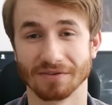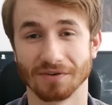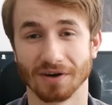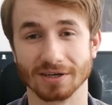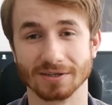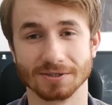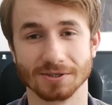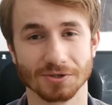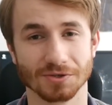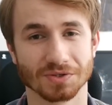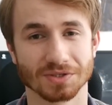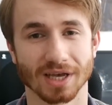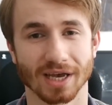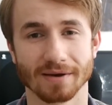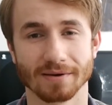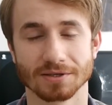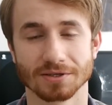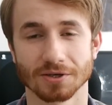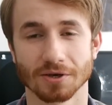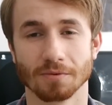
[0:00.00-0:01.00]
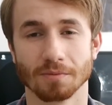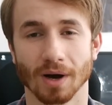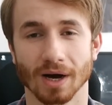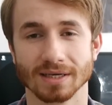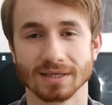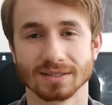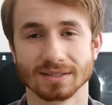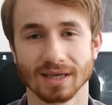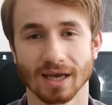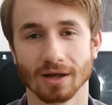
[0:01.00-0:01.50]
if I do say so
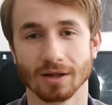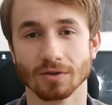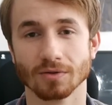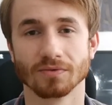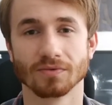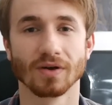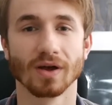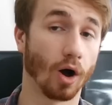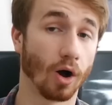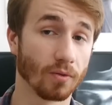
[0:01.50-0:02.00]
myself.